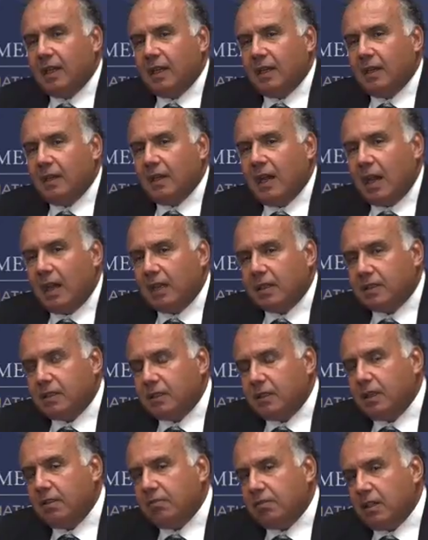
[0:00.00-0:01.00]
are
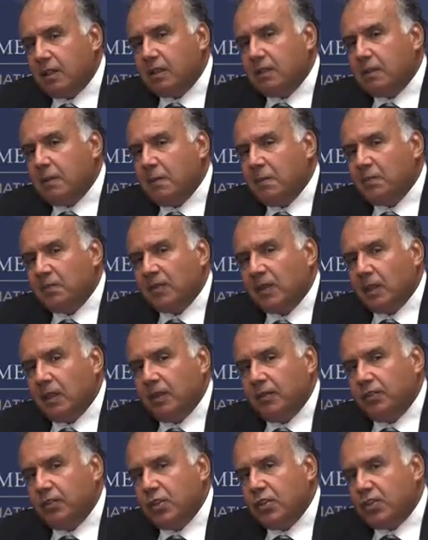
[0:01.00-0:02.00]
driven,
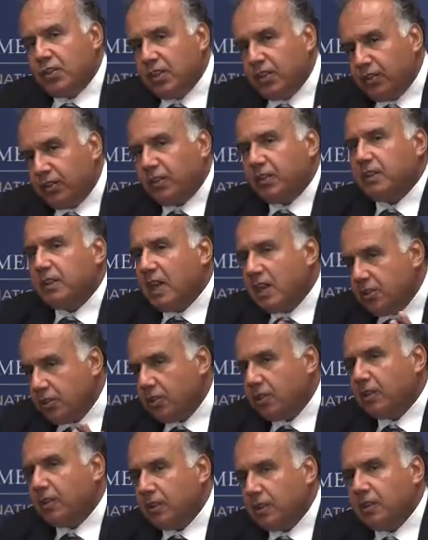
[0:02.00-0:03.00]

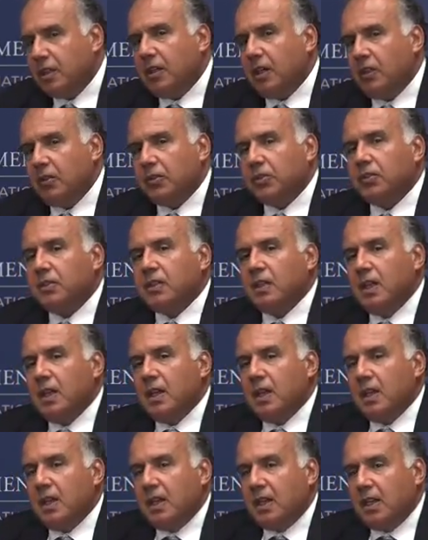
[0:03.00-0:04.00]
disintegration and growth
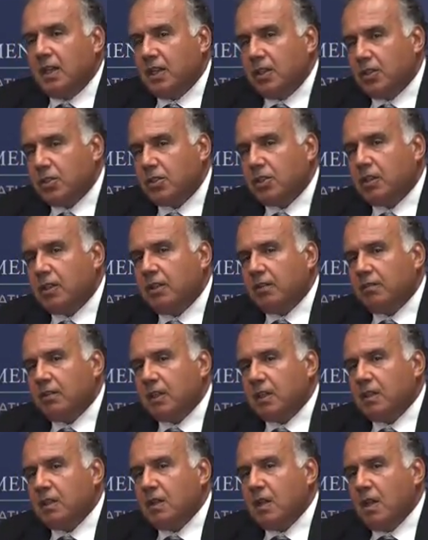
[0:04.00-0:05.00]
is
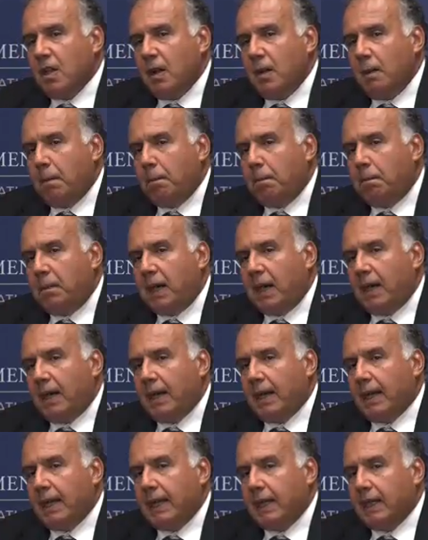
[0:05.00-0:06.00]
driven
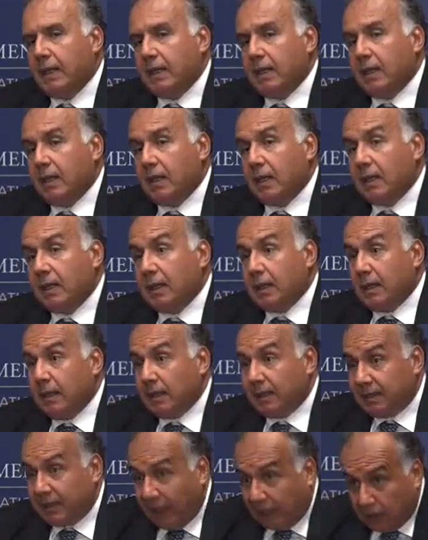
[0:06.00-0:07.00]
by
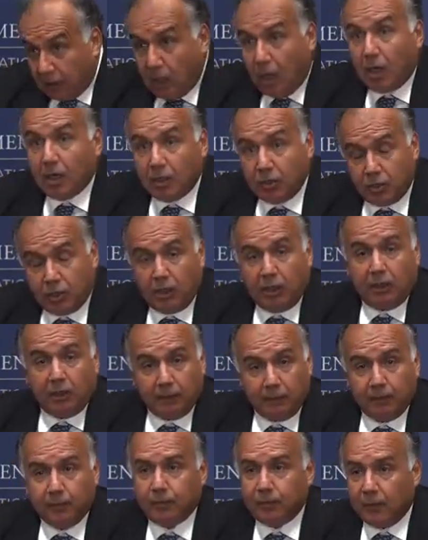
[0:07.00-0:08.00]
technology.
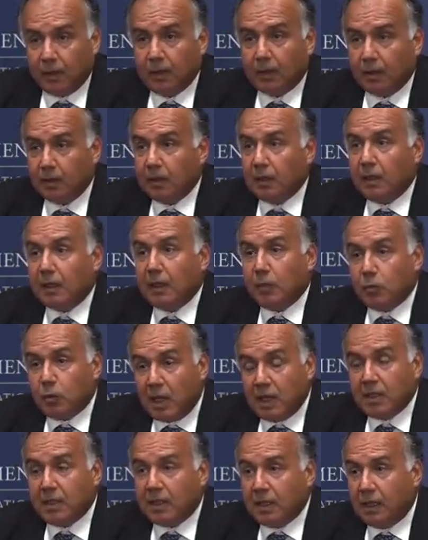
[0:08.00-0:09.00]
Now,
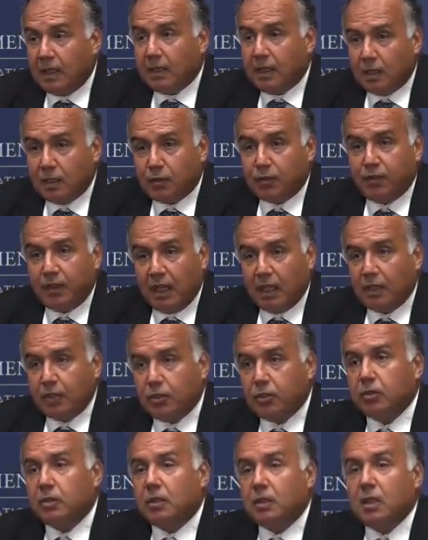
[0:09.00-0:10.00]
one thing that's fairly
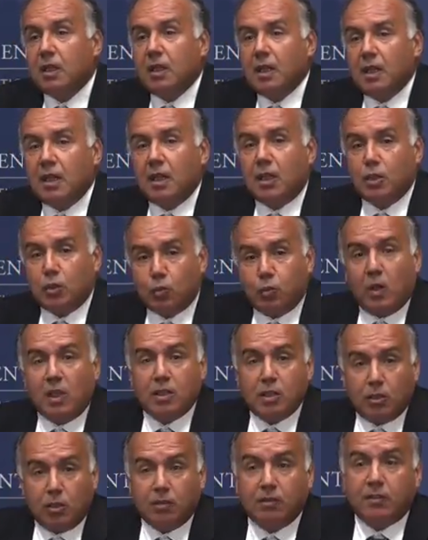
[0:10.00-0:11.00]
sure is
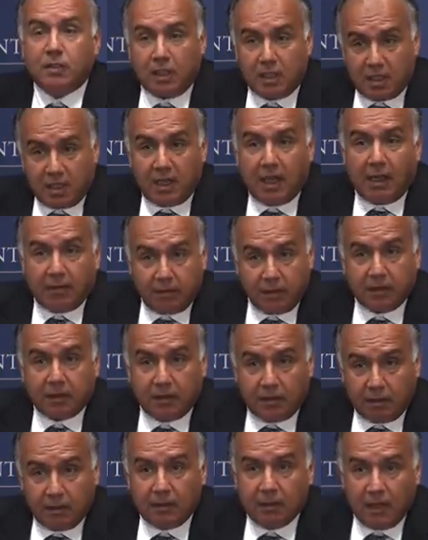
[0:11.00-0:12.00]
once you've
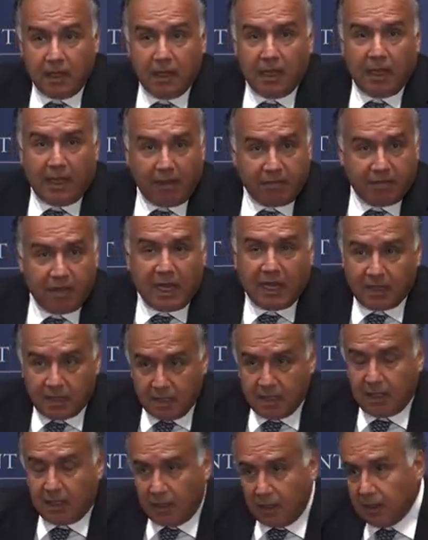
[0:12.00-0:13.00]
discovered a
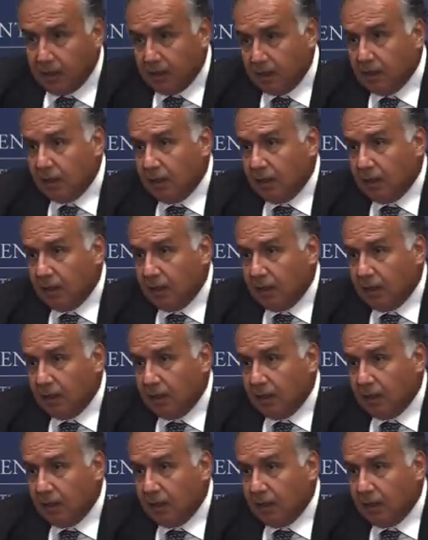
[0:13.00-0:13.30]
vaccine